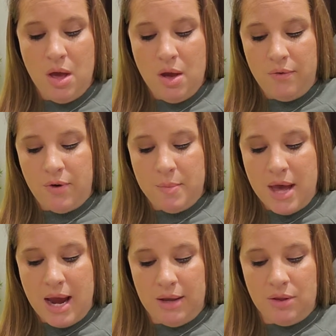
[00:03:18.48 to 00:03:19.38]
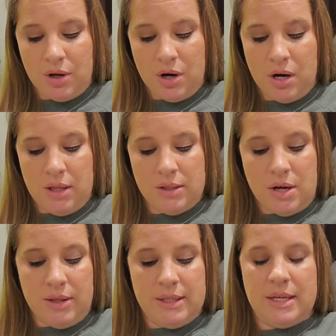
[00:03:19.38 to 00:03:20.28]
from behind the curtains
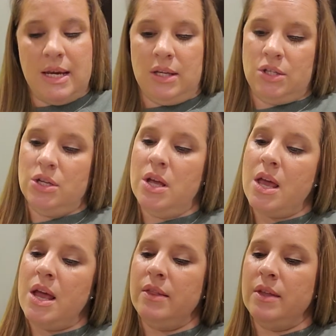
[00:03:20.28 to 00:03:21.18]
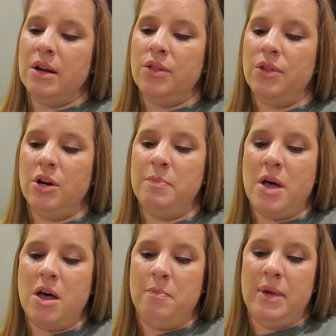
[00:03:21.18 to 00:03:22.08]
on the stage, and then a third
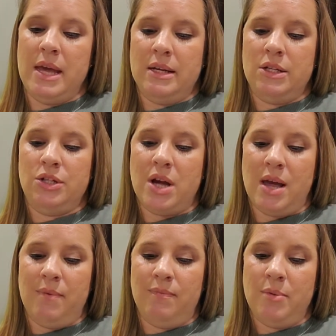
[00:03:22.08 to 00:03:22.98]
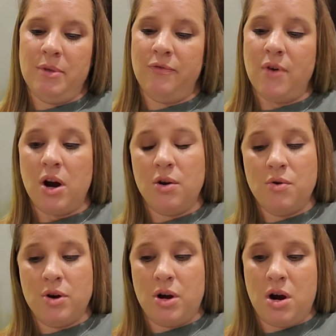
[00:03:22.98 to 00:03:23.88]
bell began to chime from the far
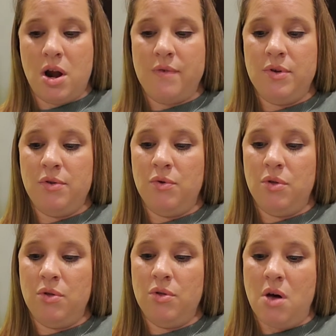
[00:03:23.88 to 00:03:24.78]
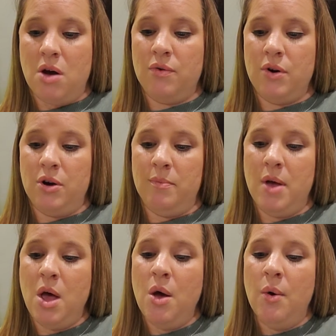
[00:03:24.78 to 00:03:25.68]
corner of the long room,
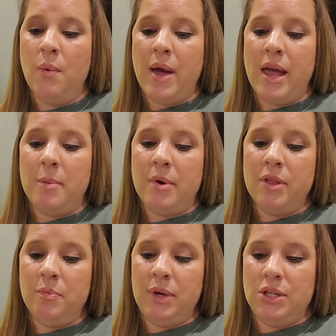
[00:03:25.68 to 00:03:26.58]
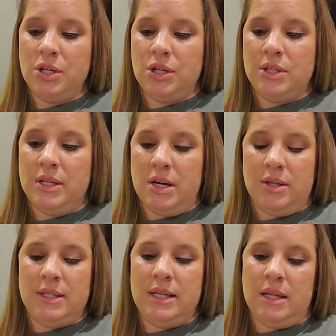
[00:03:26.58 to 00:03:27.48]
way up on the bleachers near
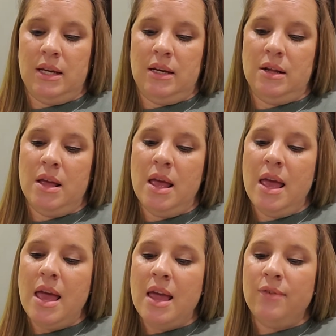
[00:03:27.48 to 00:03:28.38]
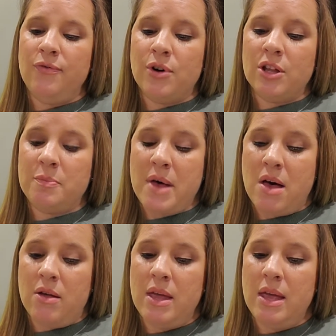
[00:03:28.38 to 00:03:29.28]
the ceiling. A 4th
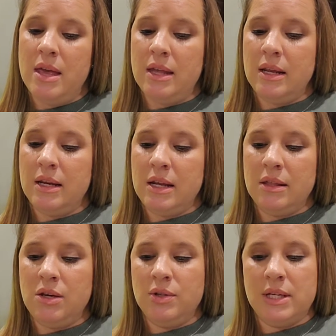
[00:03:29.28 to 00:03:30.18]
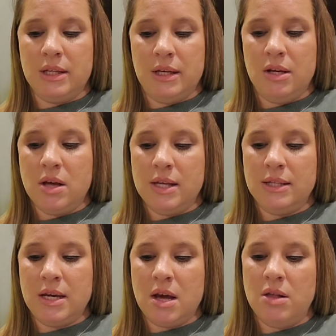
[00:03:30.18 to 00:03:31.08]
bell, hidden in the utility
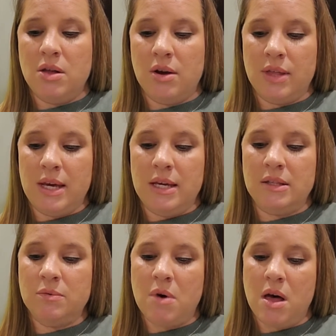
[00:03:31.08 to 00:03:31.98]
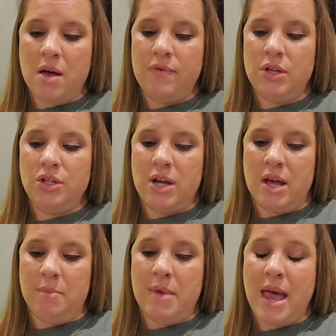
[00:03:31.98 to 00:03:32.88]
closet along the east wall of the
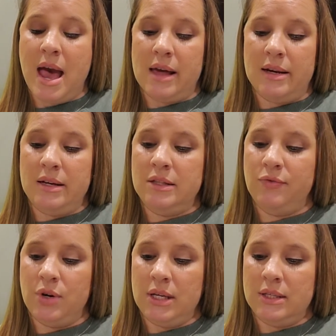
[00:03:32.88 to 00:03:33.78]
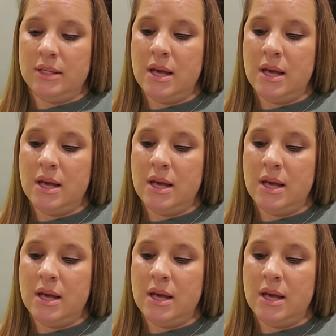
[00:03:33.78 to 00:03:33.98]
gym, added its voice.